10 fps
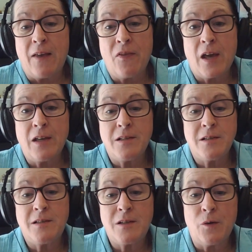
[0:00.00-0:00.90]
and they
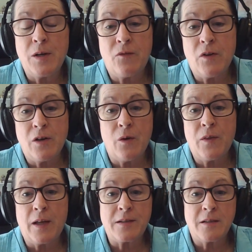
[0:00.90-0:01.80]
don't even know
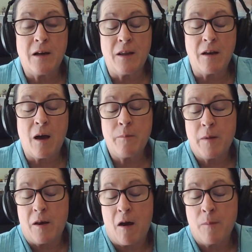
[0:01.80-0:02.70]
that's an
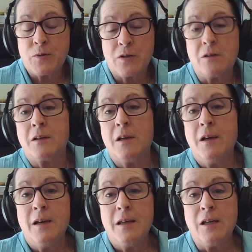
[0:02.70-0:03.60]
option,
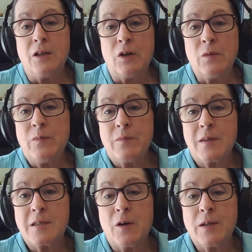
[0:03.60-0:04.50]

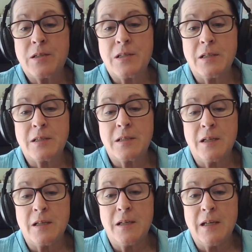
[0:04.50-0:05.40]
So
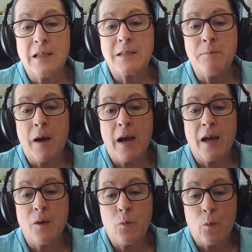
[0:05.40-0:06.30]
it's
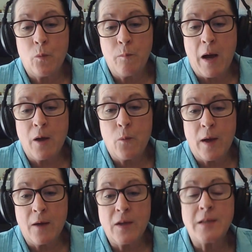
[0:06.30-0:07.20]
my
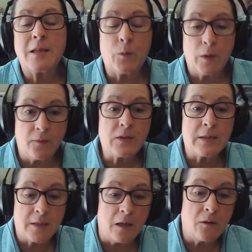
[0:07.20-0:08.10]
way of, yes, I would love to
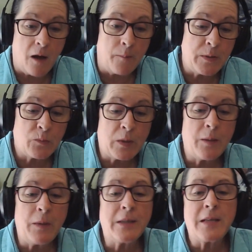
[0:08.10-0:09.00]
sell copies, but
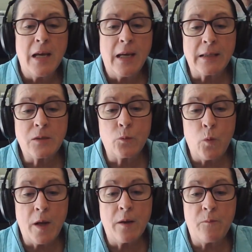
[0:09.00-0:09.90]
I mean, it's
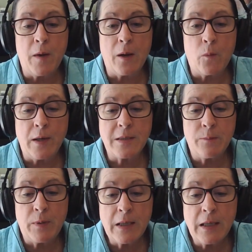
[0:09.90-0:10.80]
one of my ways, the
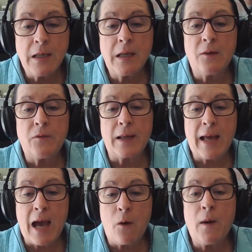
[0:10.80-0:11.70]
beginning of like
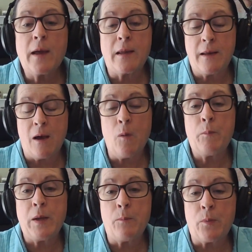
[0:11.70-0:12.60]
how I can help
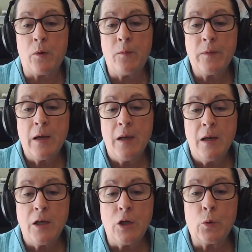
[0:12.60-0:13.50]
people,
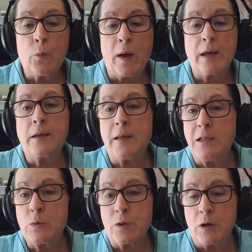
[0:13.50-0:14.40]

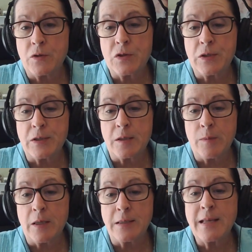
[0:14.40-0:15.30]
recognize what
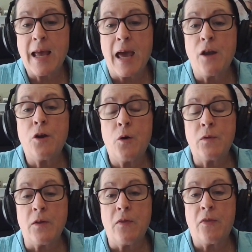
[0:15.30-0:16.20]
narcissism is and know
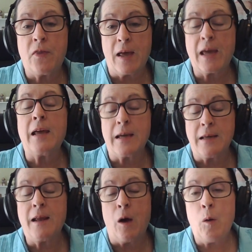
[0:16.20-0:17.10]
that they can
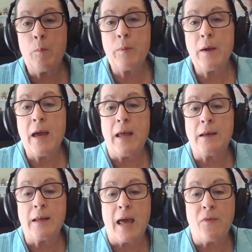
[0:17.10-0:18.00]
get help,
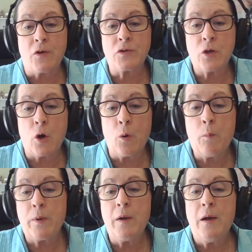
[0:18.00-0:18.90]
and there's
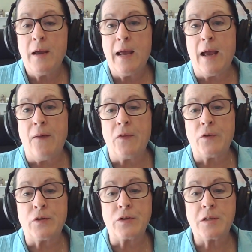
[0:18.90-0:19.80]
hope, and
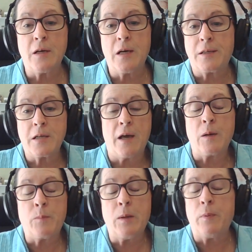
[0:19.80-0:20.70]
that there's a ton
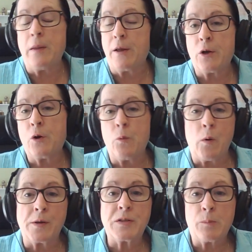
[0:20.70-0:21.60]
of people out here who
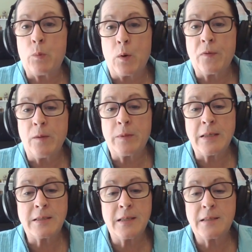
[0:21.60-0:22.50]
want to support them,
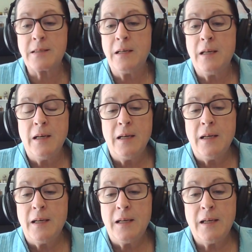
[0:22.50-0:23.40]
because
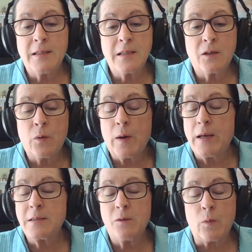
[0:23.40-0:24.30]
it's a
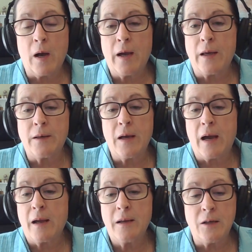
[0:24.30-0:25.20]
crazy ride.
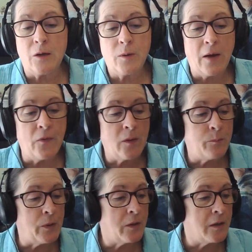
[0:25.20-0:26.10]
And the
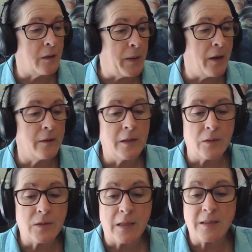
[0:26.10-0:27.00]
book about,
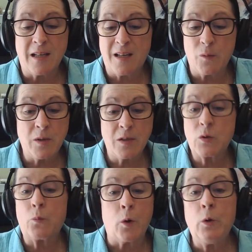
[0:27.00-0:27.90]
sounds like it is
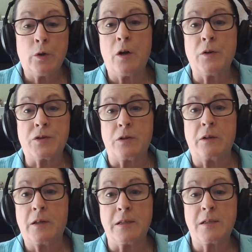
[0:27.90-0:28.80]
a roller
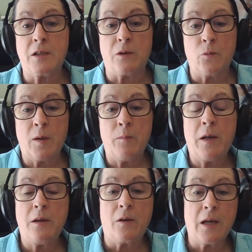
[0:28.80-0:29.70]
coaster, because, 1
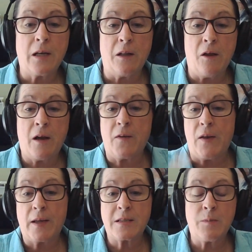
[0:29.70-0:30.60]
minute you're getting along and the
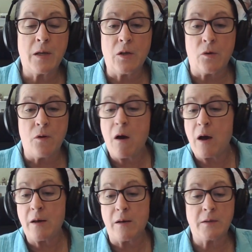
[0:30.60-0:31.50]
next minute you're
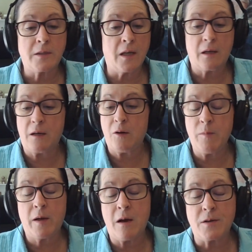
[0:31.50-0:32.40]
not. And it's like, oh
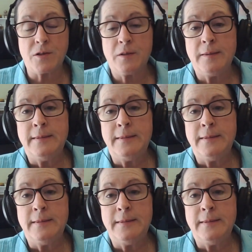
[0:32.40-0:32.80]
my gosh.